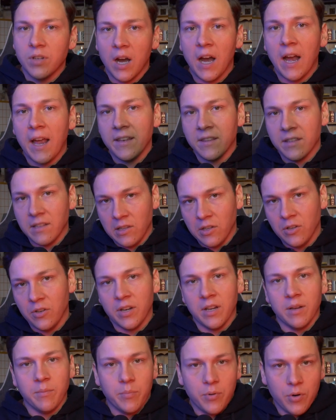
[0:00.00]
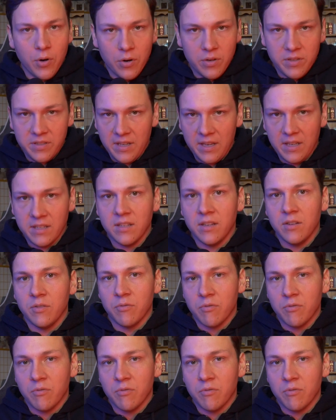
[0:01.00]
guide the learning process